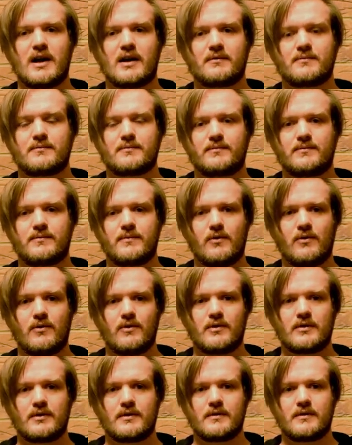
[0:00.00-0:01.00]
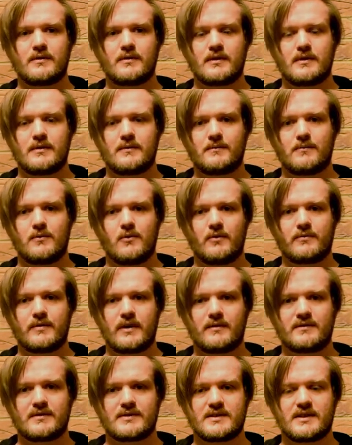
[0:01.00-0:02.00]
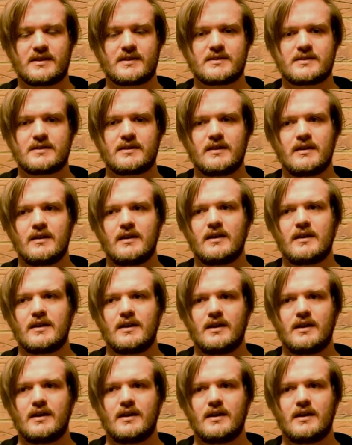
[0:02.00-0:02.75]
back for 4, 5, and 6.